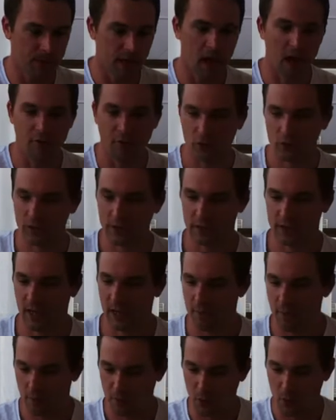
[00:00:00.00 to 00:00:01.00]
carve all this
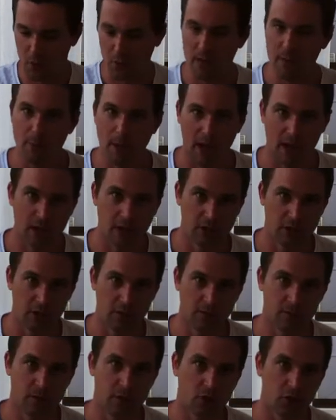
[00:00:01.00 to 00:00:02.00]
up, I'm going to repackage
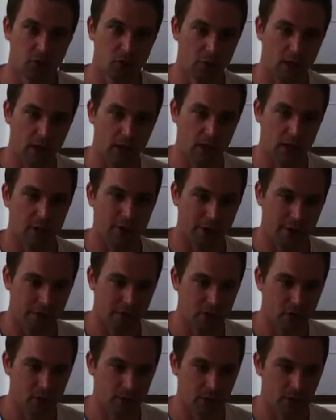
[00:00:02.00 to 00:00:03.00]
it so it's ready to go into
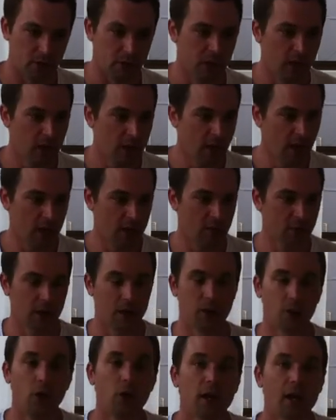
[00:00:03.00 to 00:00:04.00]
individual meals, and then we're
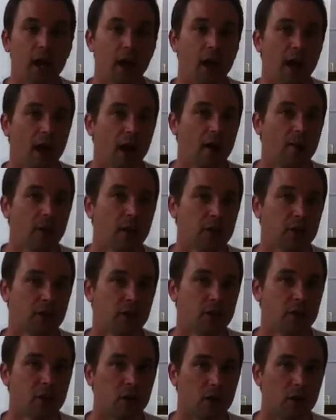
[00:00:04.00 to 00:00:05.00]
going to work out how much
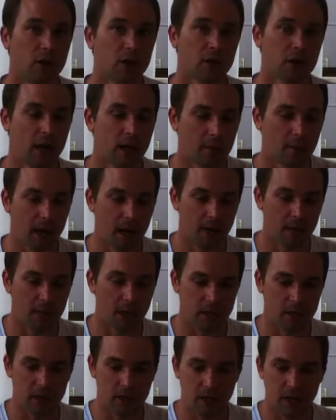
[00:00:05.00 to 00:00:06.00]
it costs, how
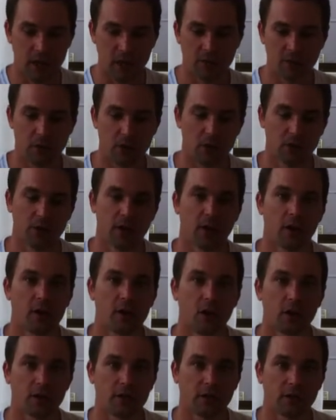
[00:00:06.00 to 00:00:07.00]
much each meal is going to
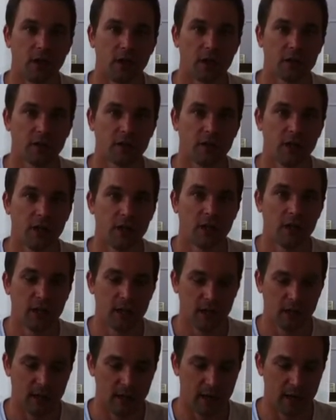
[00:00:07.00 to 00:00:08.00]
cost us
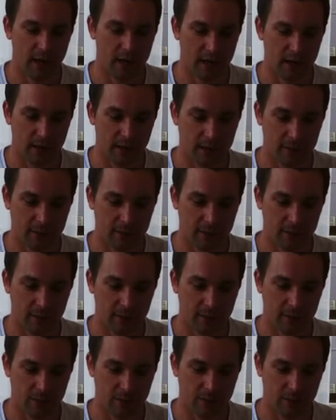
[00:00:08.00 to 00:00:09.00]

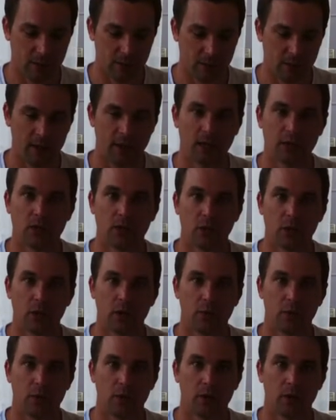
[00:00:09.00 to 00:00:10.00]
in that
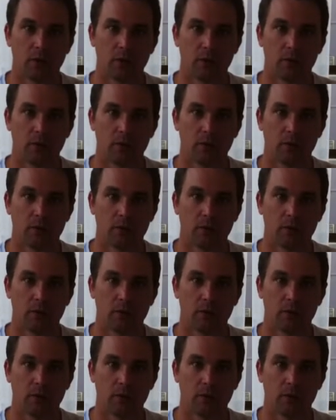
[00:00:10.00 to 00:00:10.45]
2-week period.